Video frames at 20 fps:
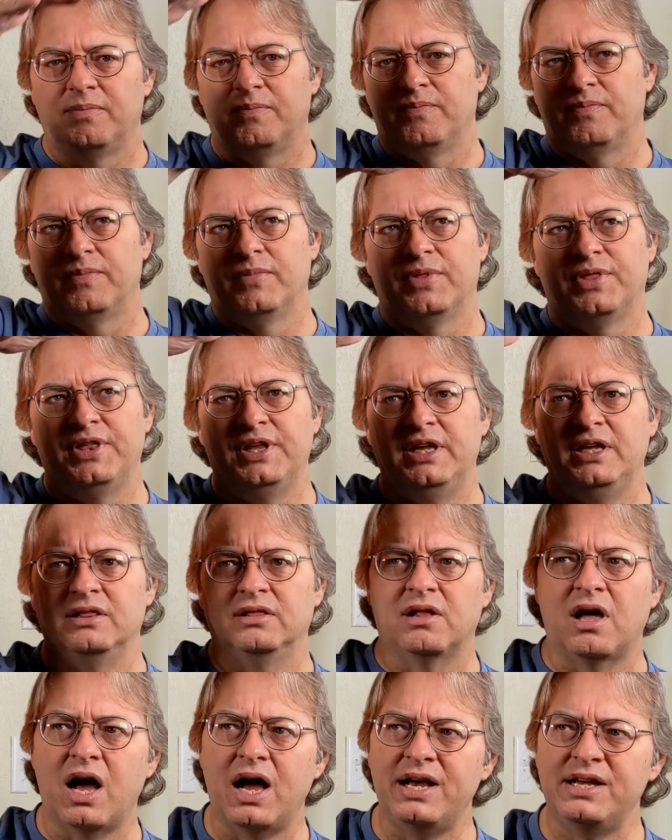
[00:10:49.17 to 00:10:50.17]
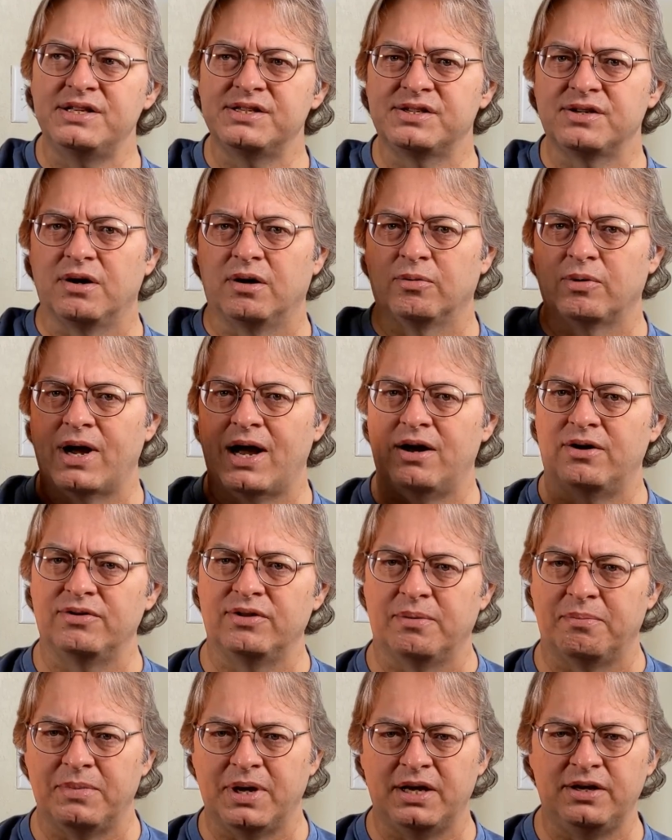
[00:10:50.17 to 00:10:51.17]
the lines around the
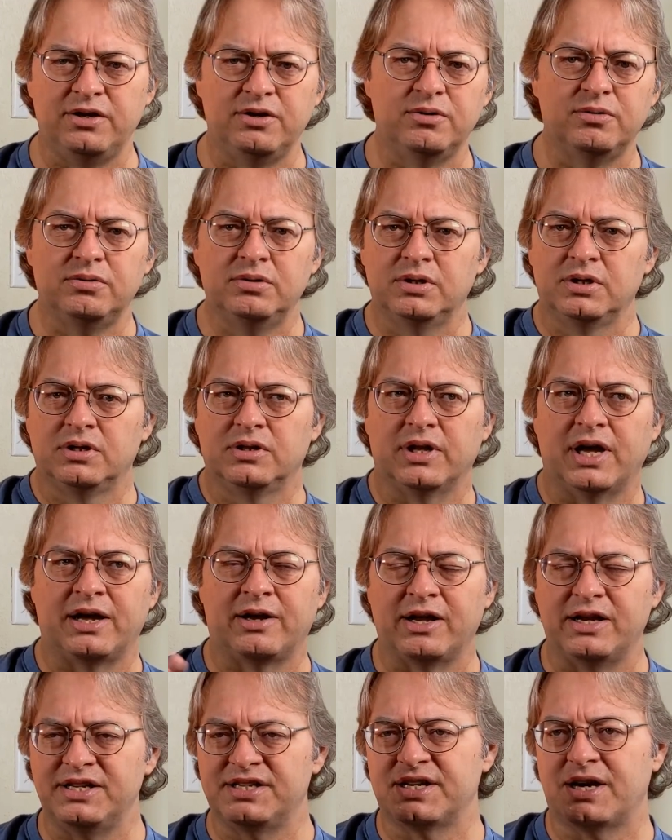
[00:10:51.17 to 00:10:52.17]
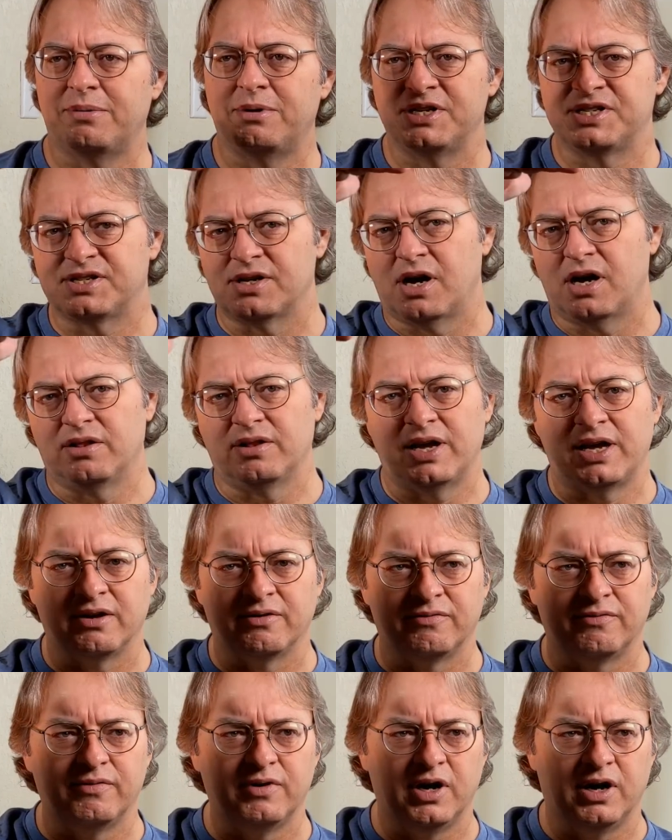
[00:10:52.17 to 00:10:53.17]
menu, like anytime I saw like
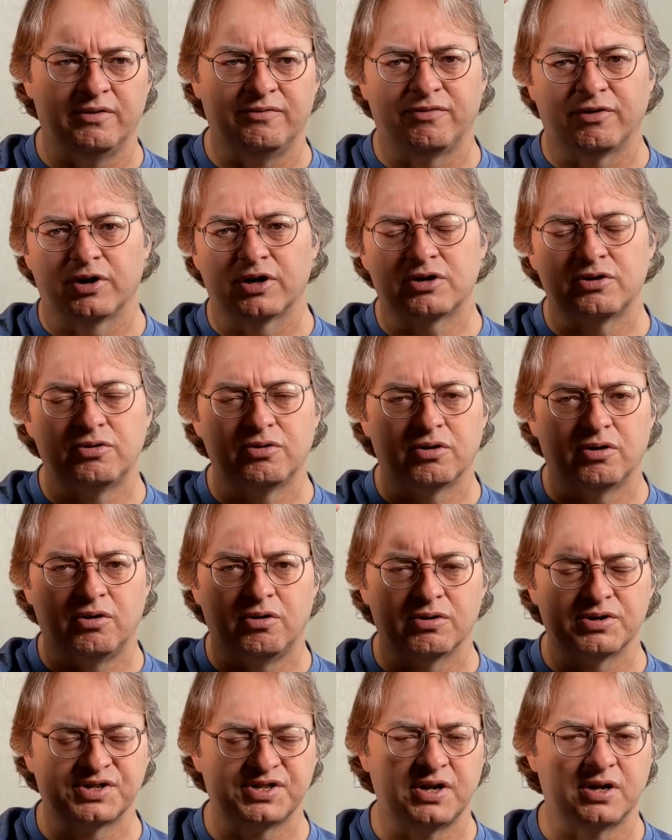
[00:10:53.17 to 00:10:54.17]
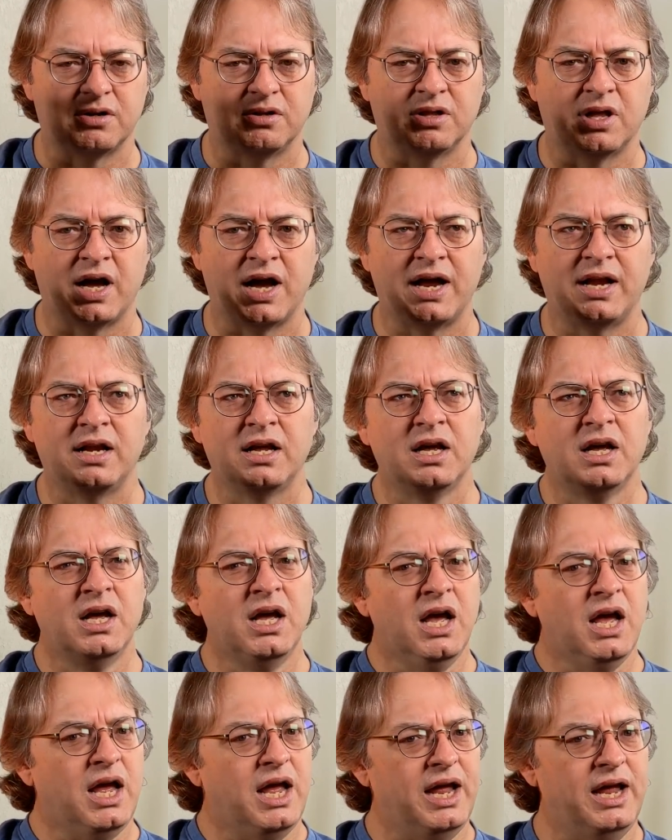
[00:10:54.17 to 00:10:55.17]
a vertical or horizontal line,
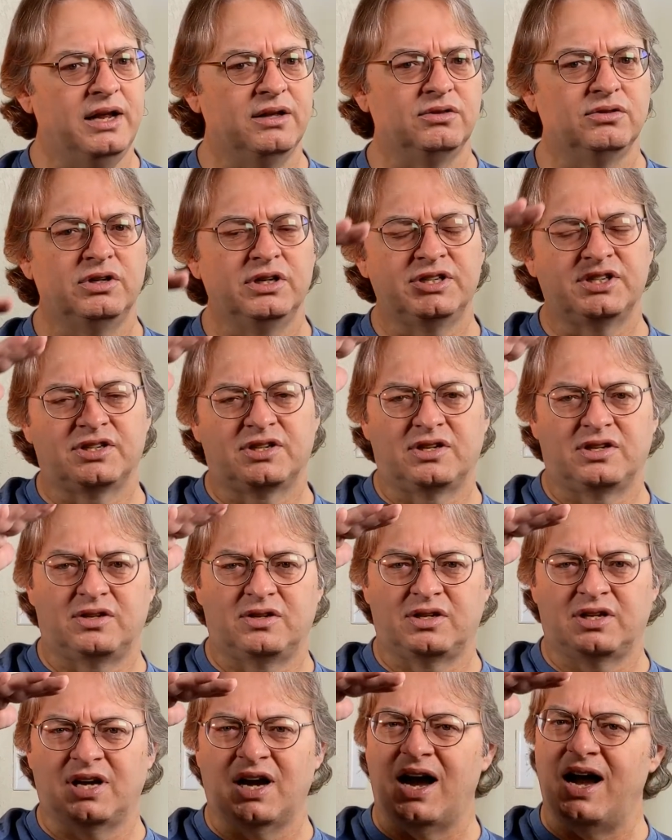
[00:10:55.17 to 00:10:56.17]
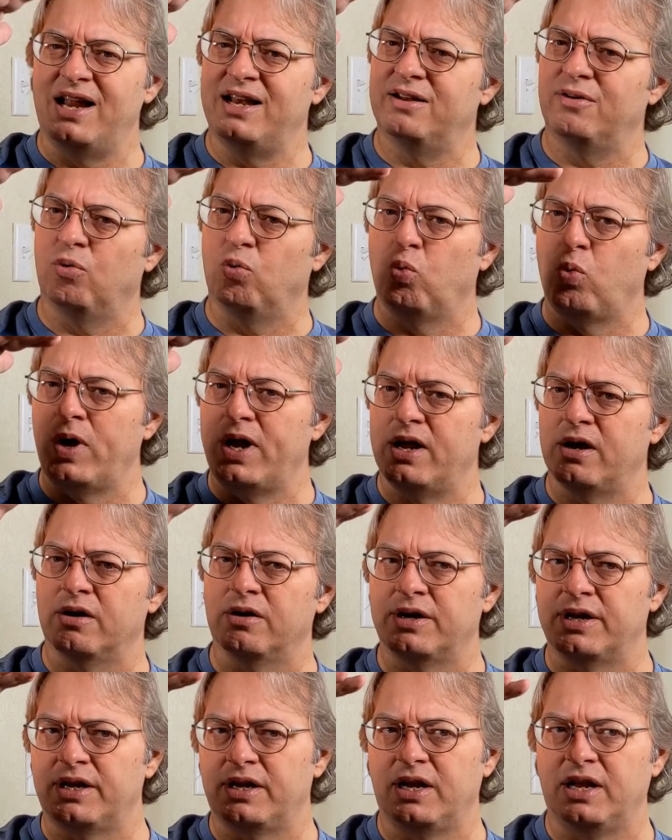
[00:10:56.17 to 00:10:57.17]
it looked kind of weird.
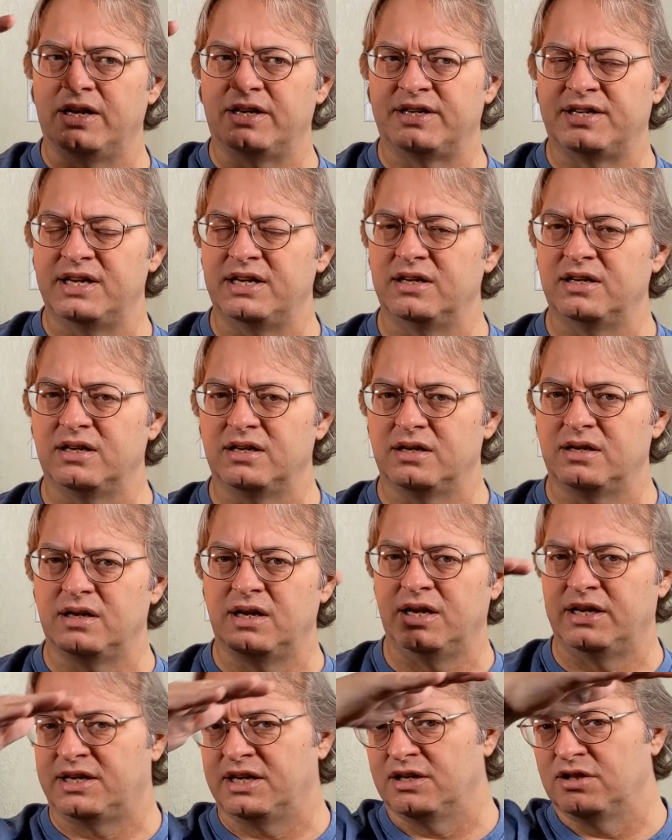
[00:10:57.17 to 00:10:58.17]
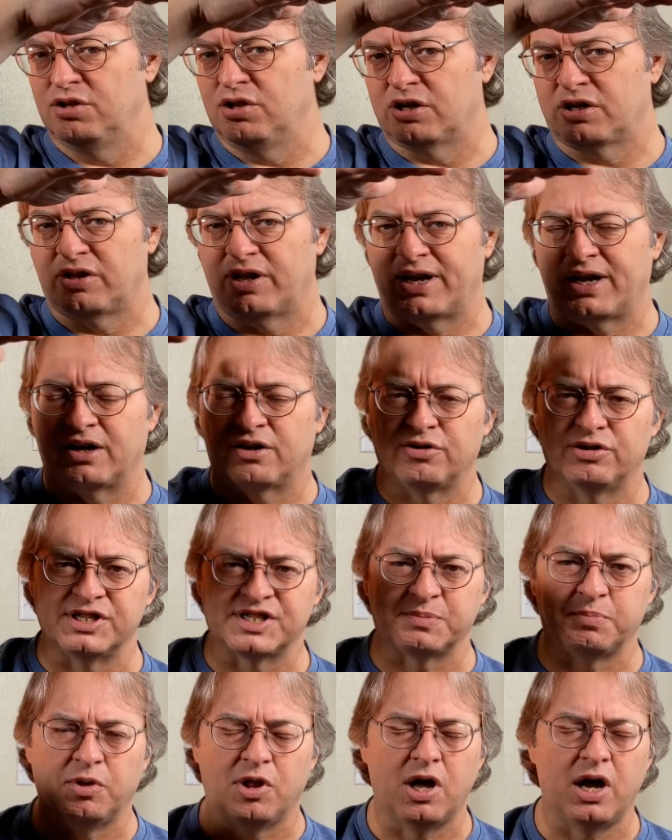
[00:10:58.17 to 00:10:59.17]
It didn't look like a
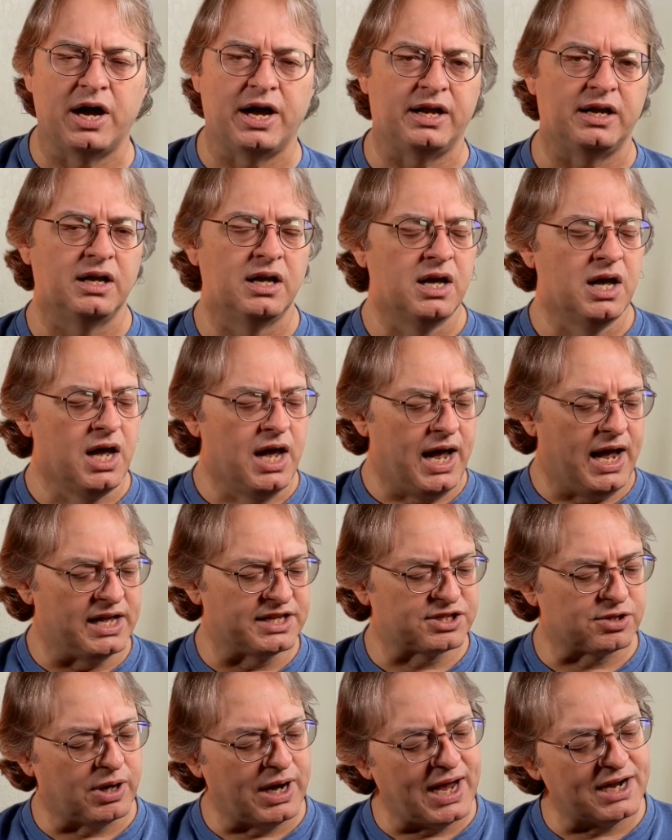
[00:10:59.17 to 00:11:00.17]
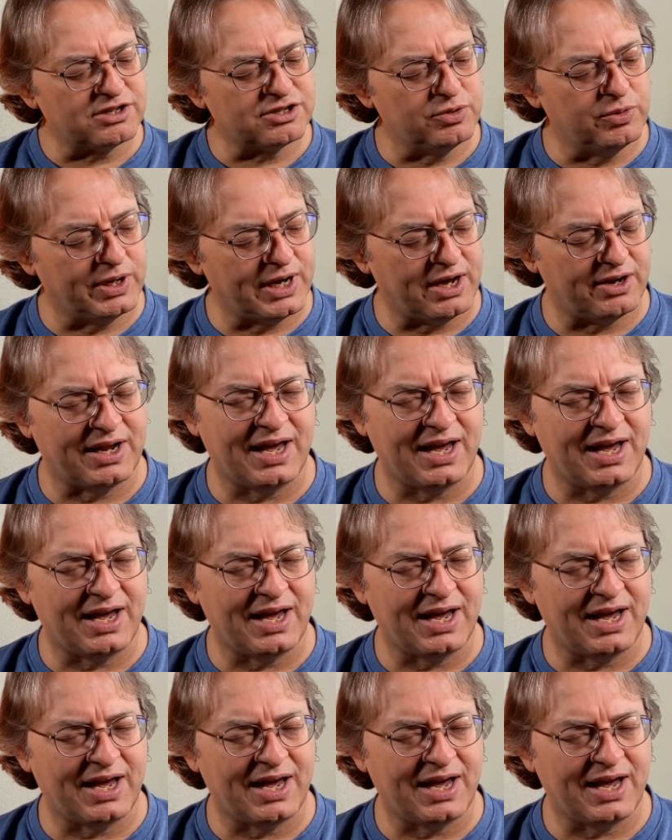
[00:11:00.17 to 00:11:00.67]
crisp line. And so I actually went out and